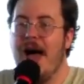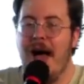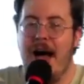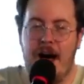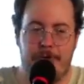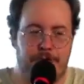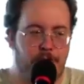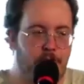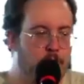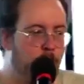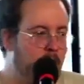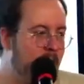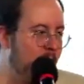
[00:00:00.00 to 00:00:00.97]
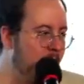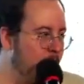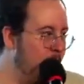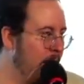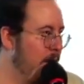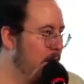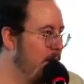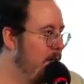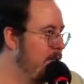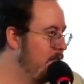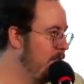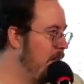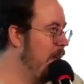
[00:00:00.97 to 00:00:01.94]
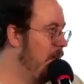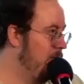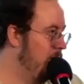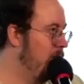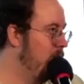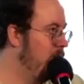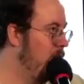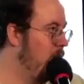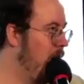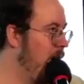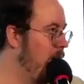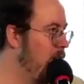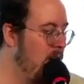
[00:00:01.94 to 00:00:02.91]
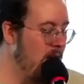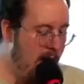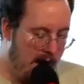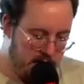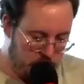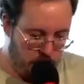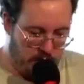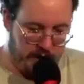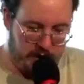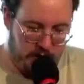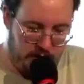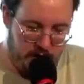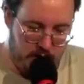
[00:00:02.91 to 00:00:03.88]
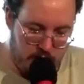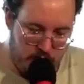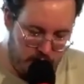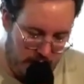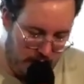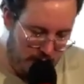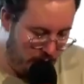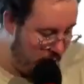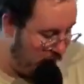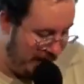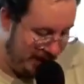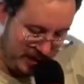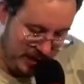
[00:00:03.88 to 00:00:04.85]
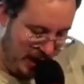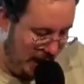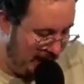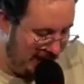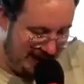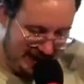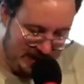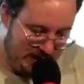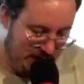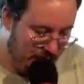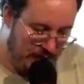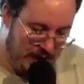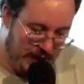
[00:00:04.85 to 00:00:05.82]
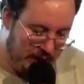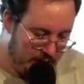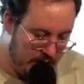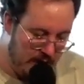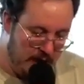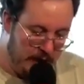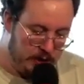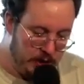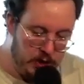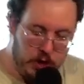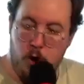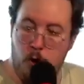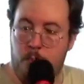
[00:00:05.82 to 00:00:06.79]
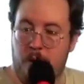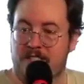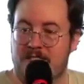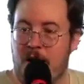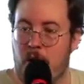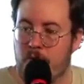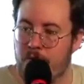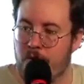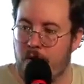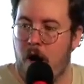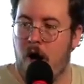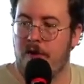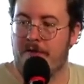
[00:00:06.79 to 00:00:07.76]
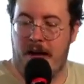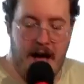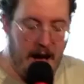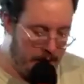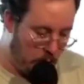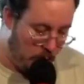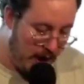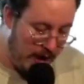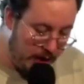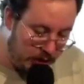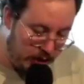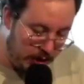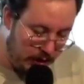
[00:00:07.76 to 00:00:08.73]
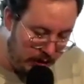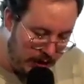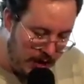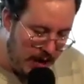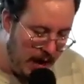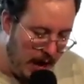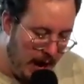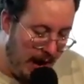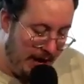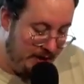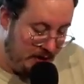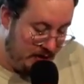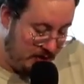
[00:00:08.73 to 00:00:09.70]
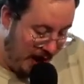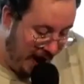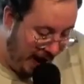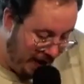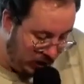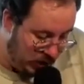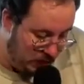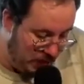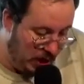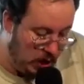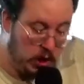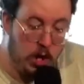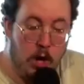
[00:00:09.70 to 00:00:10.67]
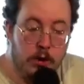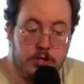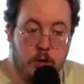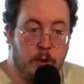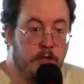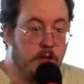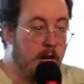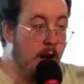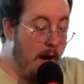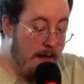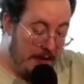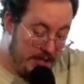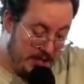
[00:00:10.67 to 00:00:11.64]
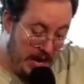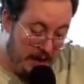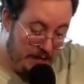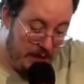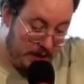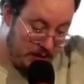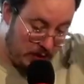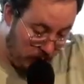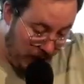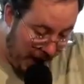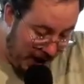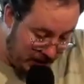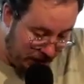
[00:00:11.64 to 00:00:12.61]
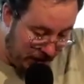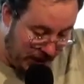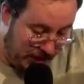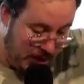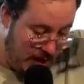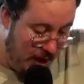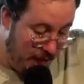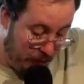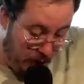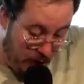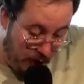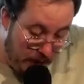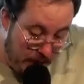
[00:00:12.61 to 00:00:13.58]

after we have been saved. All right? I just want to clear the air there. It's not a list of things to do, but it's out of love, adoration, uh, and desire to be closer with the God that saved us and ransomed us from our